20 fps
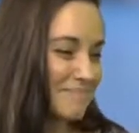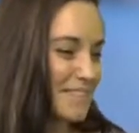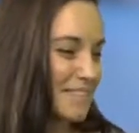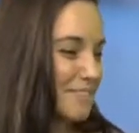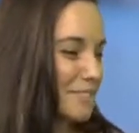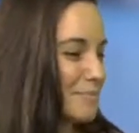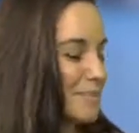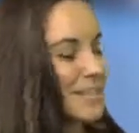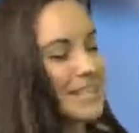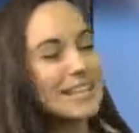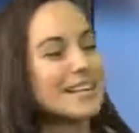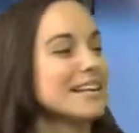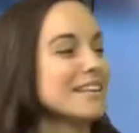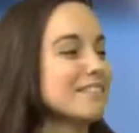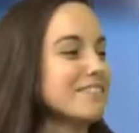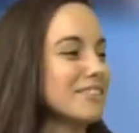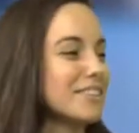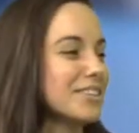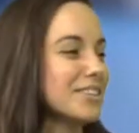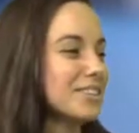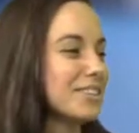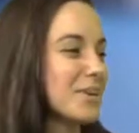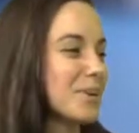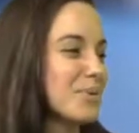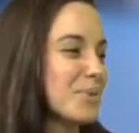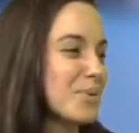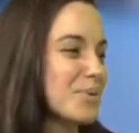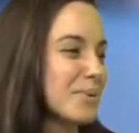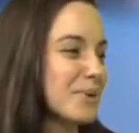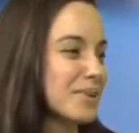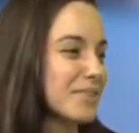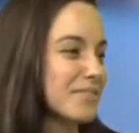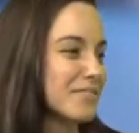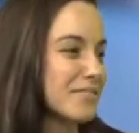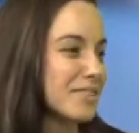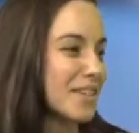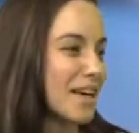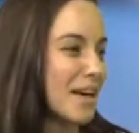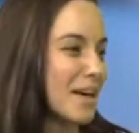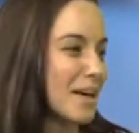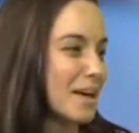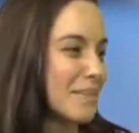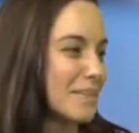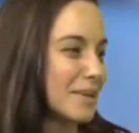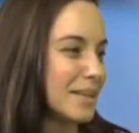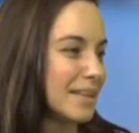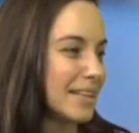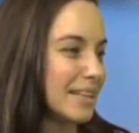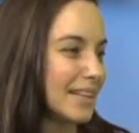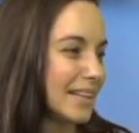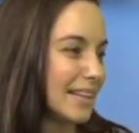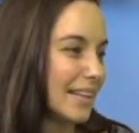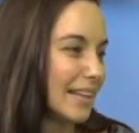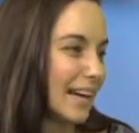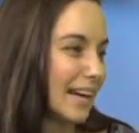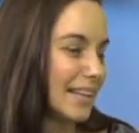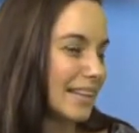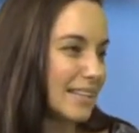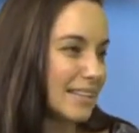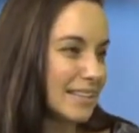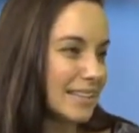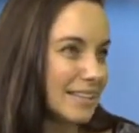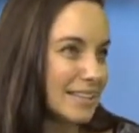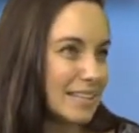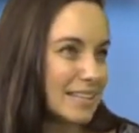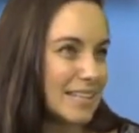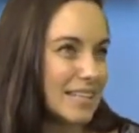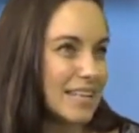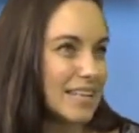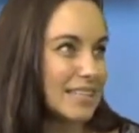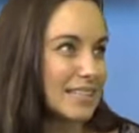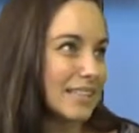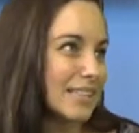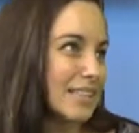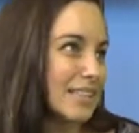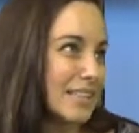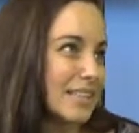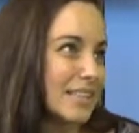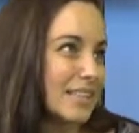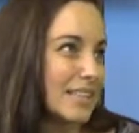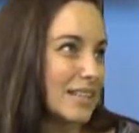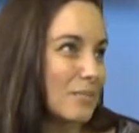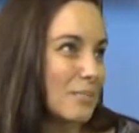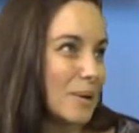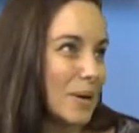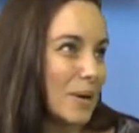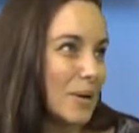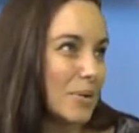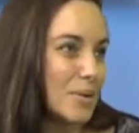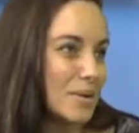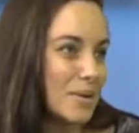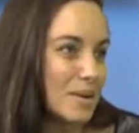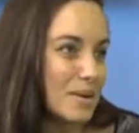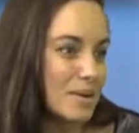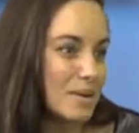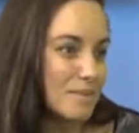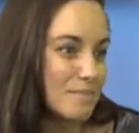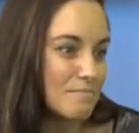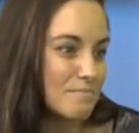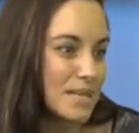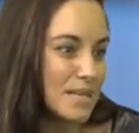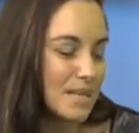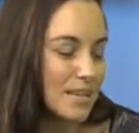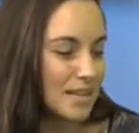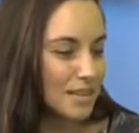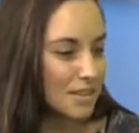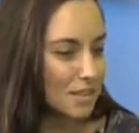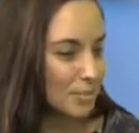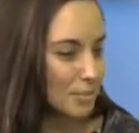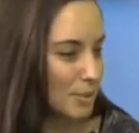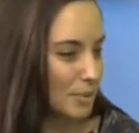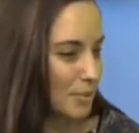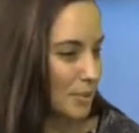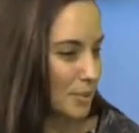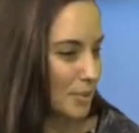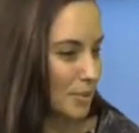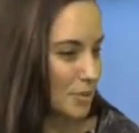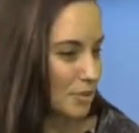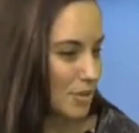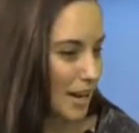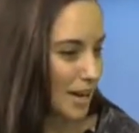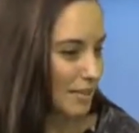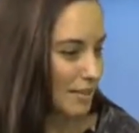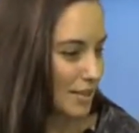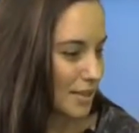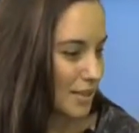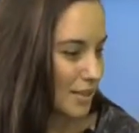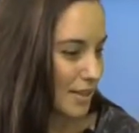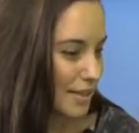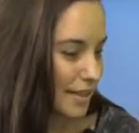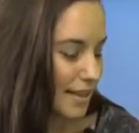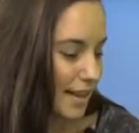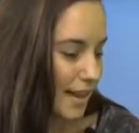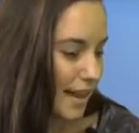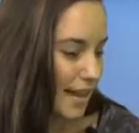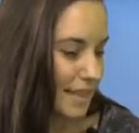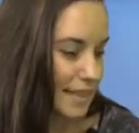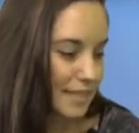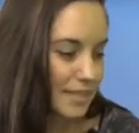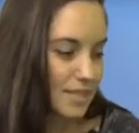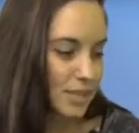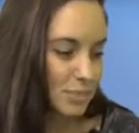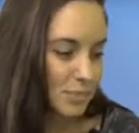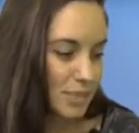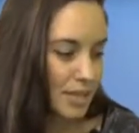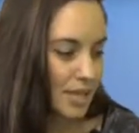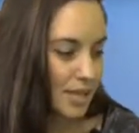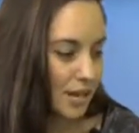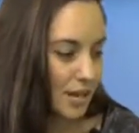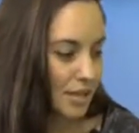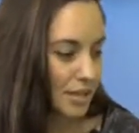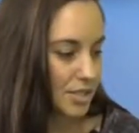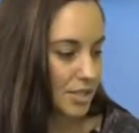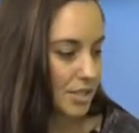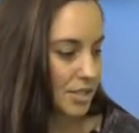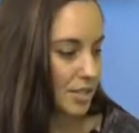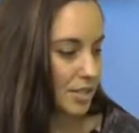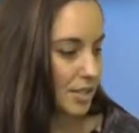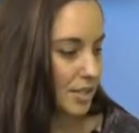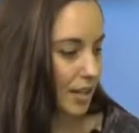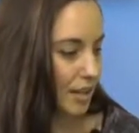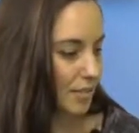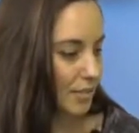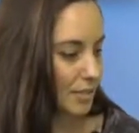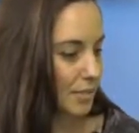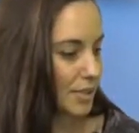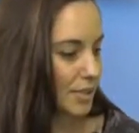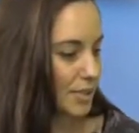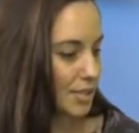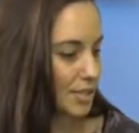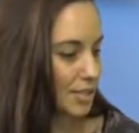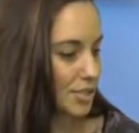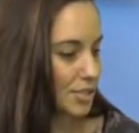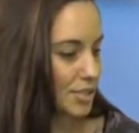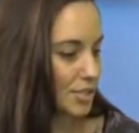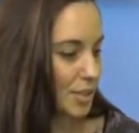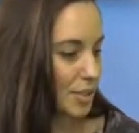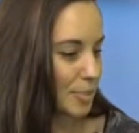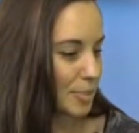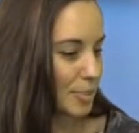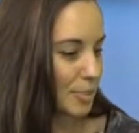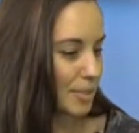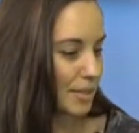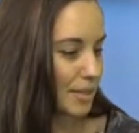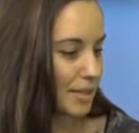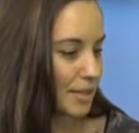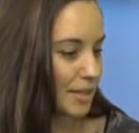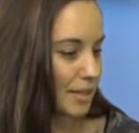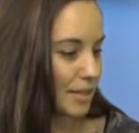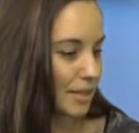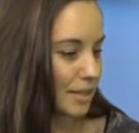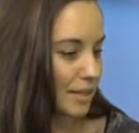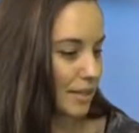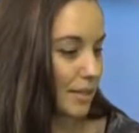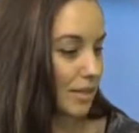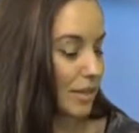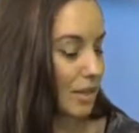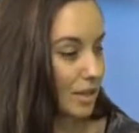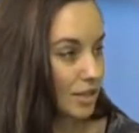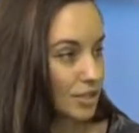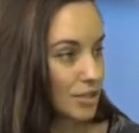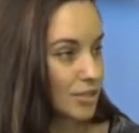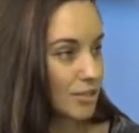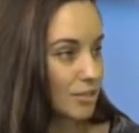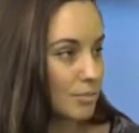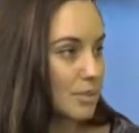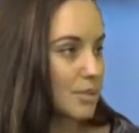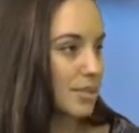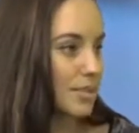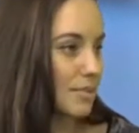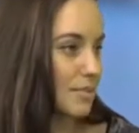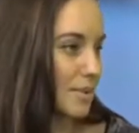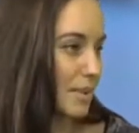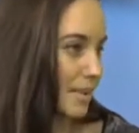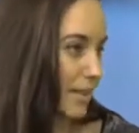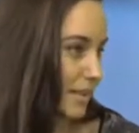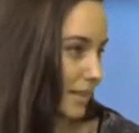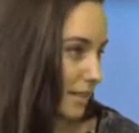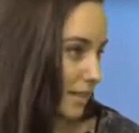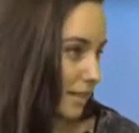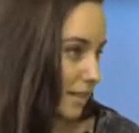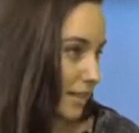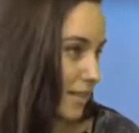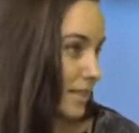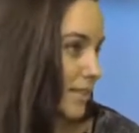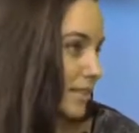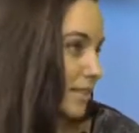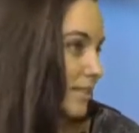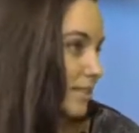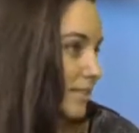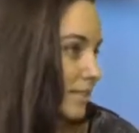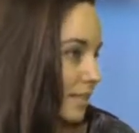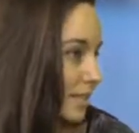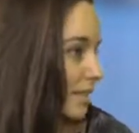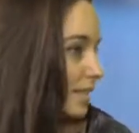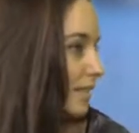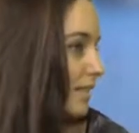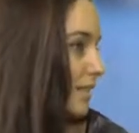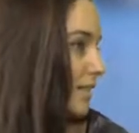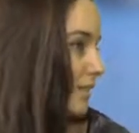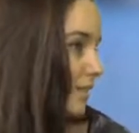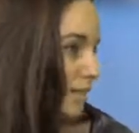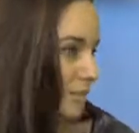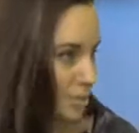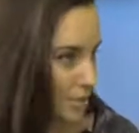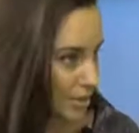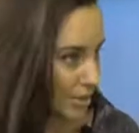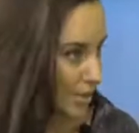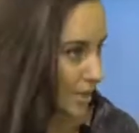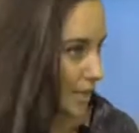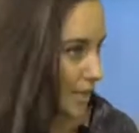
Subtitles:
Everybody kind of figures out what works for them. And I think that's the nice thing about meeting other people who travel. I think it's pretty hard to have a relationship long-term with someone that isn't in the community.